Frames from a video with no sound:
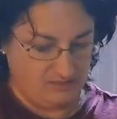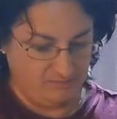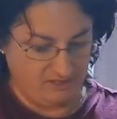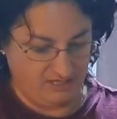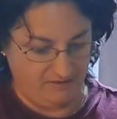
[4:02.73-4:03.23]

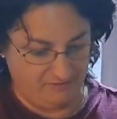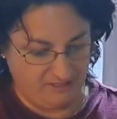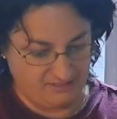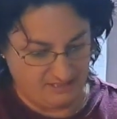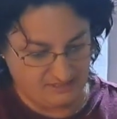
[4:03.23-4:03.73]
Be careful,
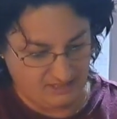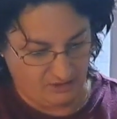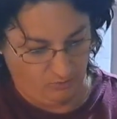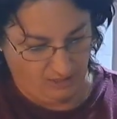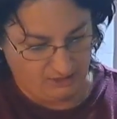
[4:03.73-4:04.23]
it does get
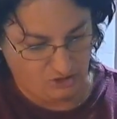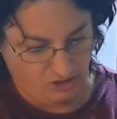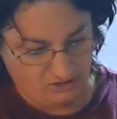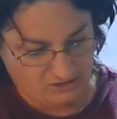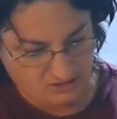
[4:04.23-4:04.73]
quite
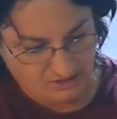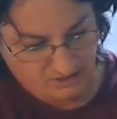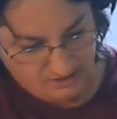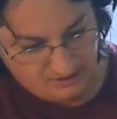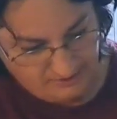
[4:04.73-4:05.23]
hot.
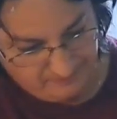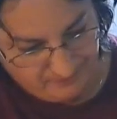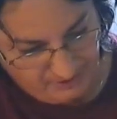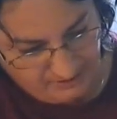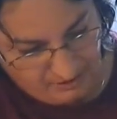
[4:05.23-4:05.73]

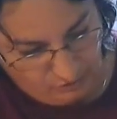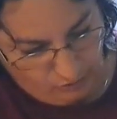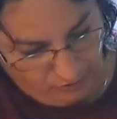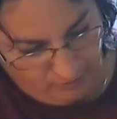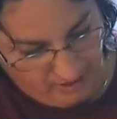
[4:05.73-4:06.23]
And then
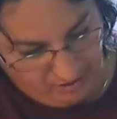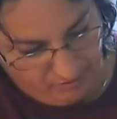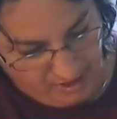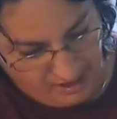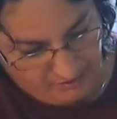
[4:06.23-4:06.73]
all the way
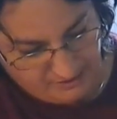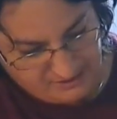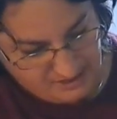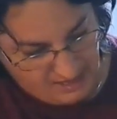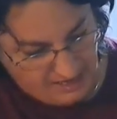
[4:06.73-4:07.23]
around the
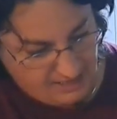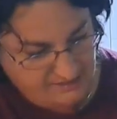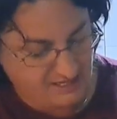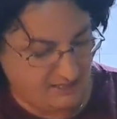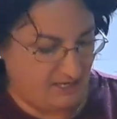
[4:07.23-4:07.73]
sides,
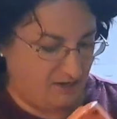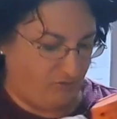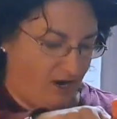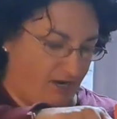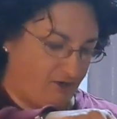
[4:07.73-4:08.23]
and then
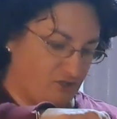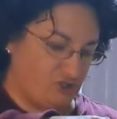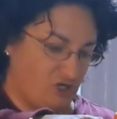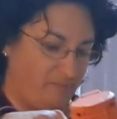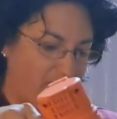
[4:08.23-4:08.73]
right on the
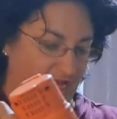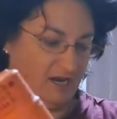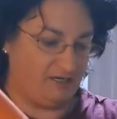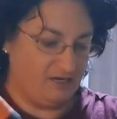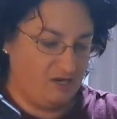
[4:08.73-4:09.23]
top,
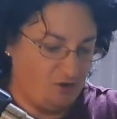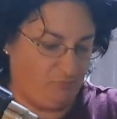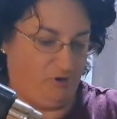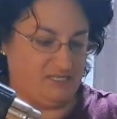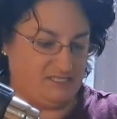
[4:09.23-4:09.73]
and
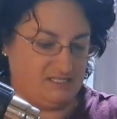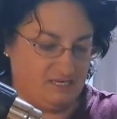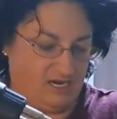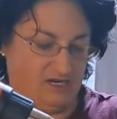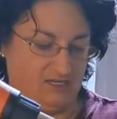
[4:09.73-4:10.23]
press it
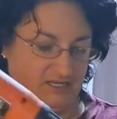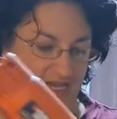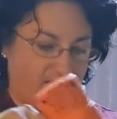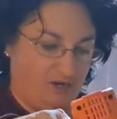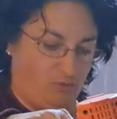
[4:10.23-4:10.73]
down. It
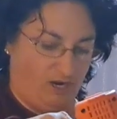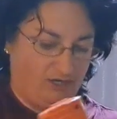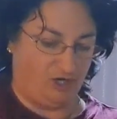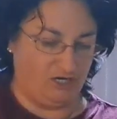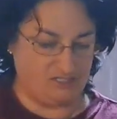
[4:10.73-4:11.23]
can get quite
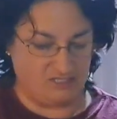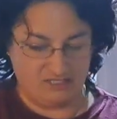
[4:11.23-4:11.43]
hot.